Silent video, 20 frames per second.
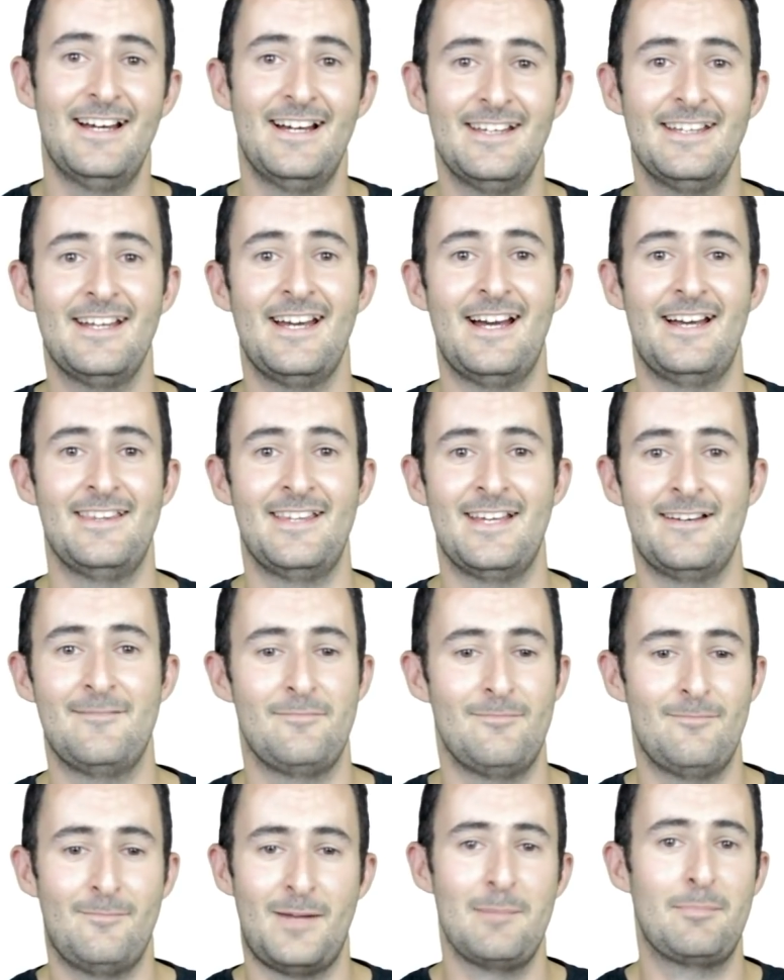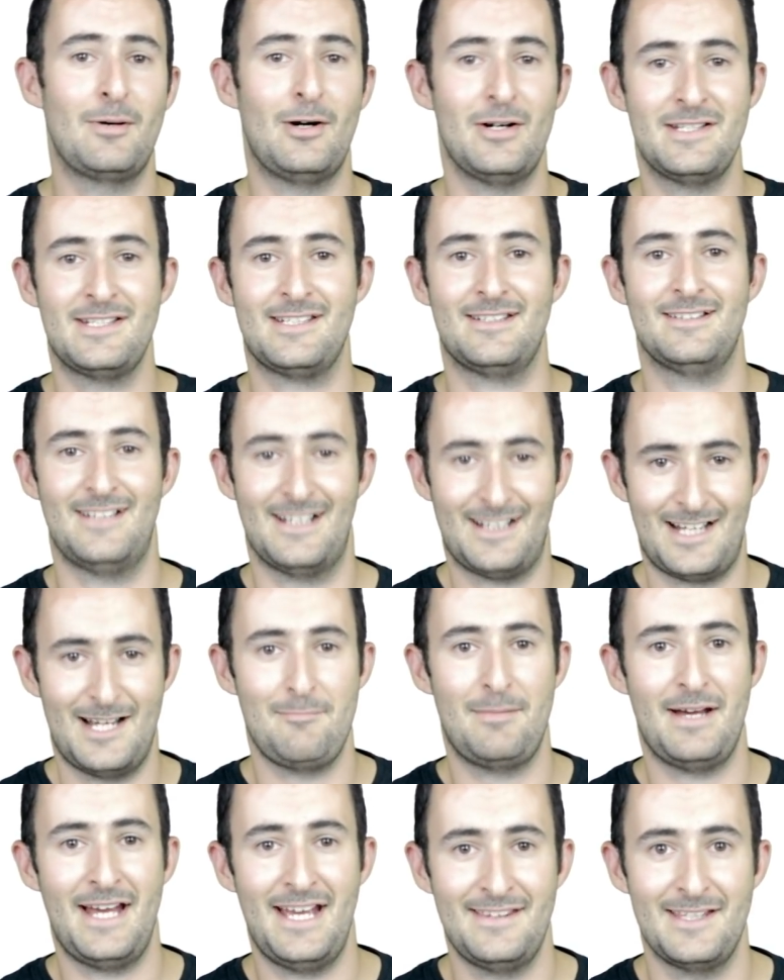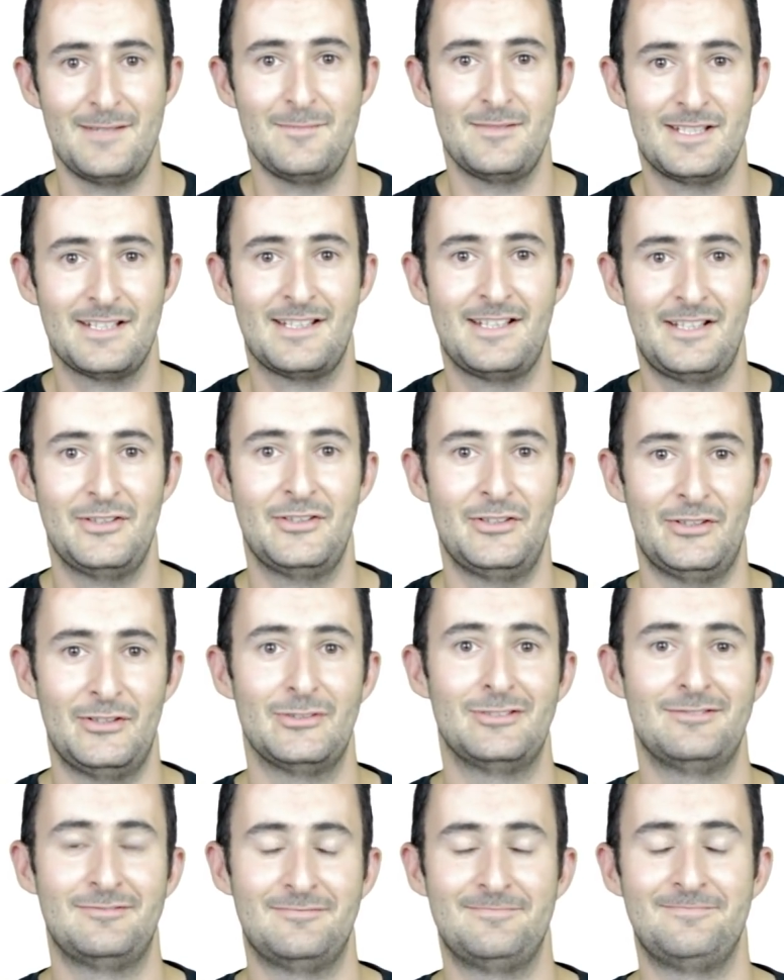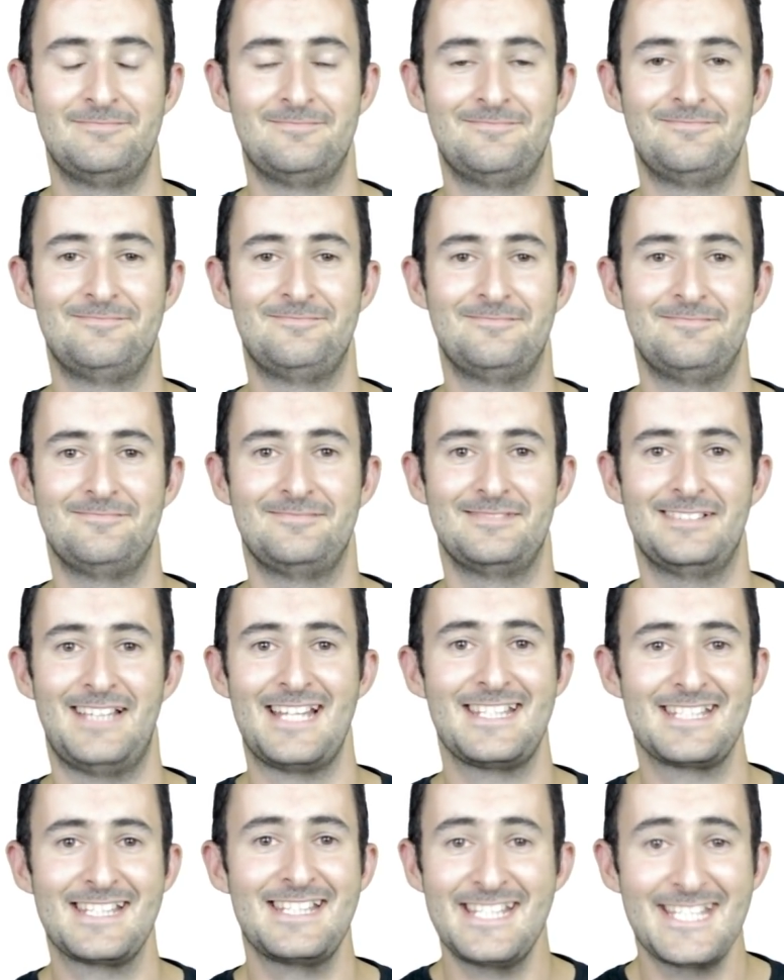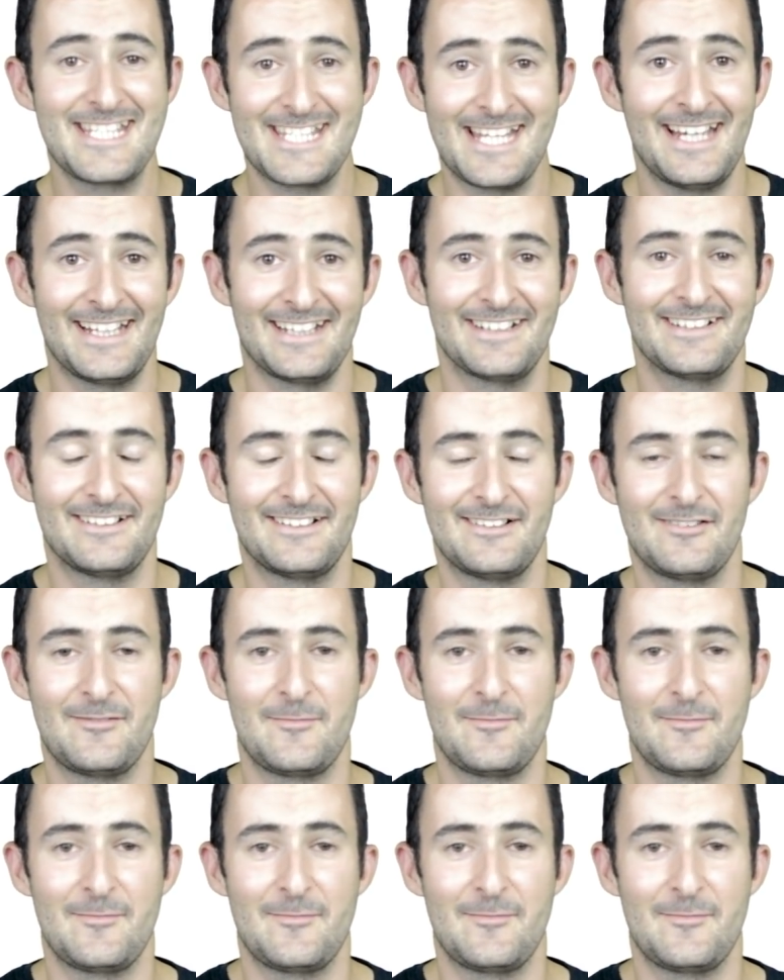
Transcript: yeah, they're my posse. Like, I pay them to kill you. That's insane.